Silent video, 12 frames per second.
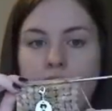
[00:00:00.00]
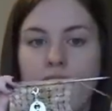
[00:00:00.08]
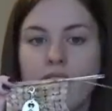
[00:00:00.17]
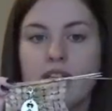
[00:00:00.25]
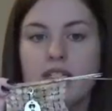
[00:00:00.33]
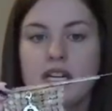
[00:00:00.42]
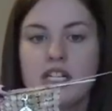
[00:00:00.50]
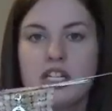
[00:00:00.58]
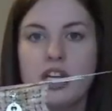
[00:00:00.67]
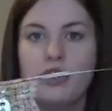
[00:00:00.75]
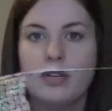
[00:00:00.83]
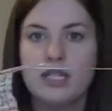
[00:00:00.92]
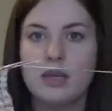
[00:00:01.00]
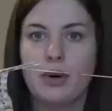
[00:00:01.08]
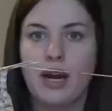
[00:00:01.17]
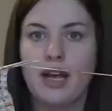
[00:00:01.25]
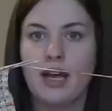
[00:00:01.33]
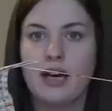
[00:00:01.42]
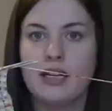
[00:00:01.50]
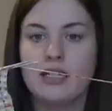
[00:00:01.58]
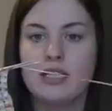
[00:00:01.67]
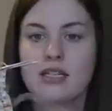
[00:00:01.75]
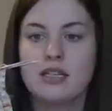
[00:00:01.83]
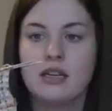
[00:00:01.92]
I haven't touched it. You can see where I
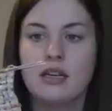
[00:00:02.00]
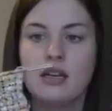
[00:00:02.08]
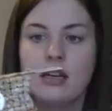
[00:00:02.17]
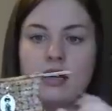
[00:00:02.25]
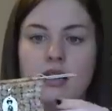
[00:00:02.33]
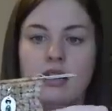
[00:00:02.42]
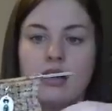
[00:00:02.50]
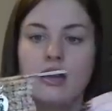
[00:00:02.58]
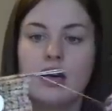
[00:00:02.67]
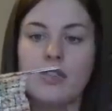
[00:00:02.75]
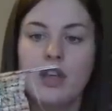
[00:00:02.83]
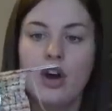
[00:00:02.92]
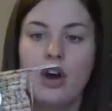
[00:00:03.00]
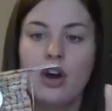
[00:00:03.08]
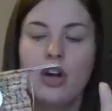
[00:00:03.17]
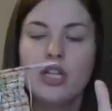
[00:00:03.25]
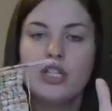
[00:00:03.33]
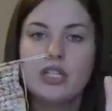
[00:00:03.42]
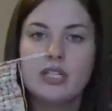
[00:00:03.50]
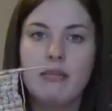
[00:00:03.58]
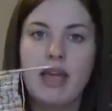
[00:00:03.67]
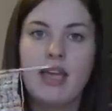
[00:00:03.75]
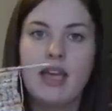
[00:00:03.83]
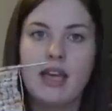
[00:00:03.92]
cut cut the yarn just to
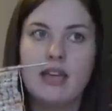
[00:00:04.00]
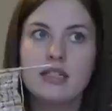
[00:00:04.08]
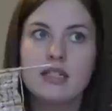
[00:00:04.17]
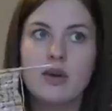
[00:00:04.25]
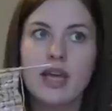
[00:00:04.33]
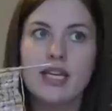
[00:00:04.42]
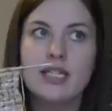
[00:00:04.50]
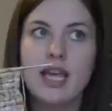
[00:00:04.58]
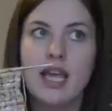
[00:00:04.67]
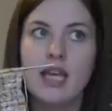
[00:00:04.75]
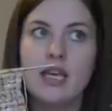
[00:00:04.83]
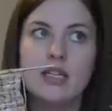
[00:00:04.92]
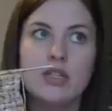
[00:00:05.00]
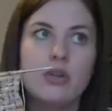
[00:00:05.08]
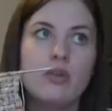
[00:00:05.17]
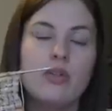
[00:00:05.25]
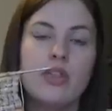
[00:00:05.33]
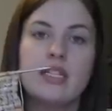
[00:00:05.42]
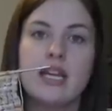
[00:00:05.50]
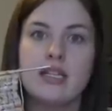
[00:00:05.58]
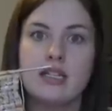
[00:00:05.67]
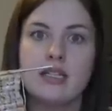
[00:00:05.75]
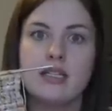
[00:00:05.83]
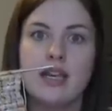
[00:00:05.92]
make it so I could take it to the
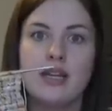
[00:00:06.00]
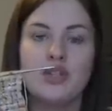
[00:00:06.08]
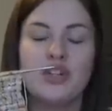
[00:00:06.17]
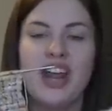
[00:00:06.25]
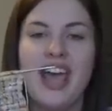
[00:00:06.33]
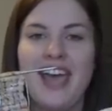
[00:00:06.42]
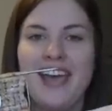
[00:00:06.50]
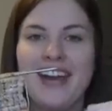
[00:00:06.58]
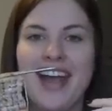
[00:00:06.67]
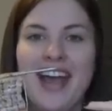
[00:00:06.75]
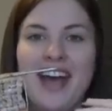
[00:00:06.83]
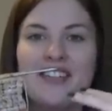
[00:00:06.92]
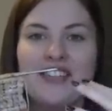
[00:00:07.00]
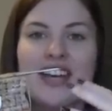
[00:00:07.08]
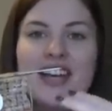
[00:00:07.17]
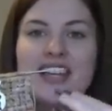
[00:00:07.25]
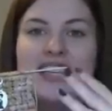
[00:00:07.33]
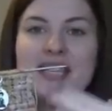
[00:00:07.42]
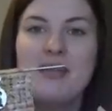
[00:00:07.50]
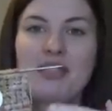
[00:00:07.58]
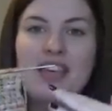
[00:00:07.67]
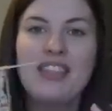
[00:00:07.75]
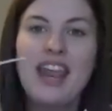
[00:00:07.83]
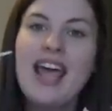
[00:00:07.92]
dentist yesterday and I have
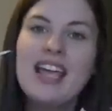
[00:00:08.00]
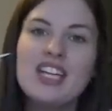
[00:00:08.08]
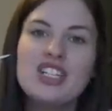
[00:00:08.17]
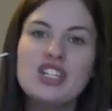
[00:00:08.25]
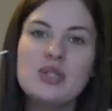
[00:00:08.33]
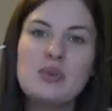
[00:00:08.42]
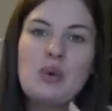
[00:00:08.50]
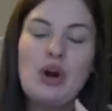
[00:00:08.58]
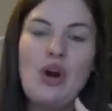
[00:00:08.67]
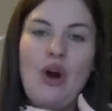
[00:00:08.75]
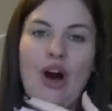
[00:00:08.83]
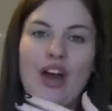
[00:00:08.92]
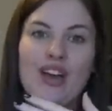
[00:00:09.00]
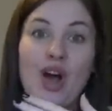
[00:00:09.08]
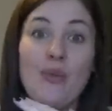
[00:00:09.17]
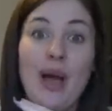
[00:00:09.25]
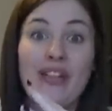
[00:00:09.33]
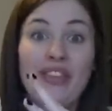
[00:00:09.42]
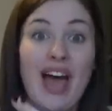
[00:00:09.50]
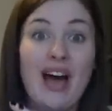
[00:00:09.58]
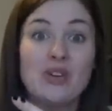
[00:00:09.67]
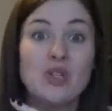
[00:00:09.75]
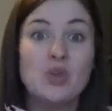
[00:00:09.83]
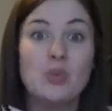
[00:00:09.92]
something that I could just work on around the
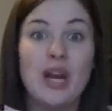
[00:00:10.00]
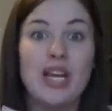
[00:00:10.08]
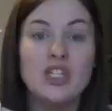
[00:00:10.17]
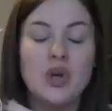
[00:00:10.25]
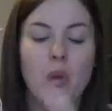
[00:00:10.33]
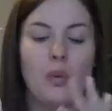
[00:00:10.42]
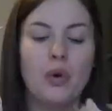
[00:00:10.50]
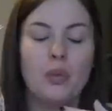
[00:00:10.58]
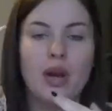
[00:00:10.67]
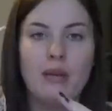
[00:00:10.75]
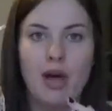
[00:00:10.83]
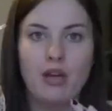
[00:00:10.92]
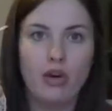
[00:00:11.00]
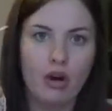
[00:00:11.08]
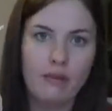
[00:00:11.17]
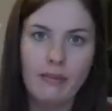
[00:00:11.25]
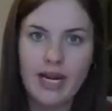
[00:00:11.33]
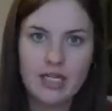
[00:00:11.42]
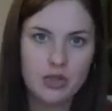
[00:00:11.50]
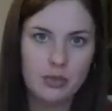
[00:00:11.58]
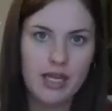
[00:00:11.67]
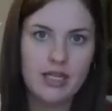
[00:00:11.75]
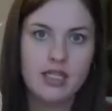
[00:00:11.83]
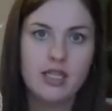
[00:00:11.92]
house when I don't want to worry about yarn
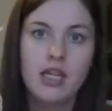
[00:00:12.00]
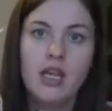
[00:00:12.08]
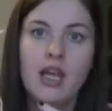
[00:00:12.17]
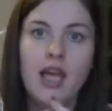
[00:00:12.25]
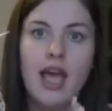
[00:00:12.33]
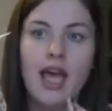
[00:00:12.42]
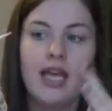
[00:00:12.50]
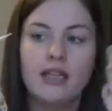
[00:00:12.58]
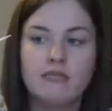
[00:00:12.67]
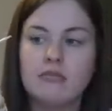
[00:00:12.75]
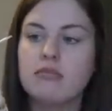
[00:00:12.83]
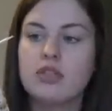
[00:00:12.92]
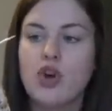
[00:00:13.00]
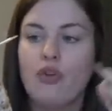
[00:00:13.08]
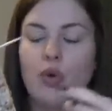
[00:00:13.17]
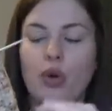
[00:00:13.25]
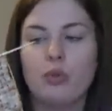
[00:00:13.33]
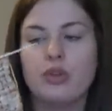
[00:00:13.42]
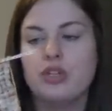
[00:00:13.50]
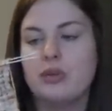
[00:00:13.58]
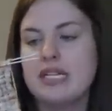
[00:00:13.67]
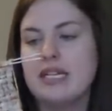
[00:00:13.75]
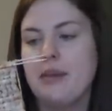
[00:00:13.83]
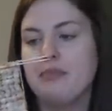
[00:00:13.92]
management and so forth with two
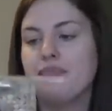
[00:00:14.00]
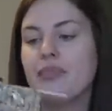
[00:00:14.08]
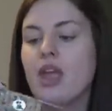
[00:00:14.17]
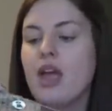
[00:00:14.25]
at a time.